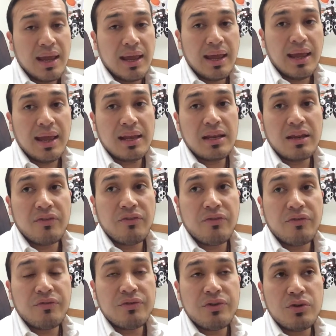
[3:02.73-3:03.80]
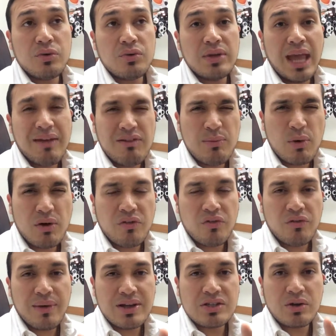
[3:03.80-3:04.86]
and if you have any more
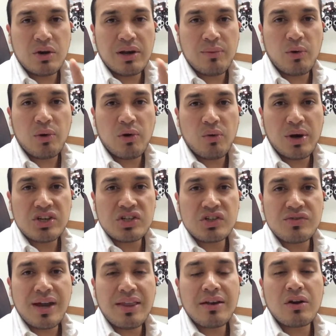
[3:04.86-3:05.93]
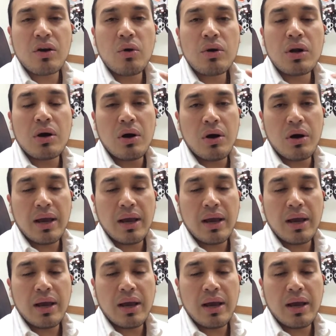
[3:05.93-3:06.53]
information or any more questions, rather, go to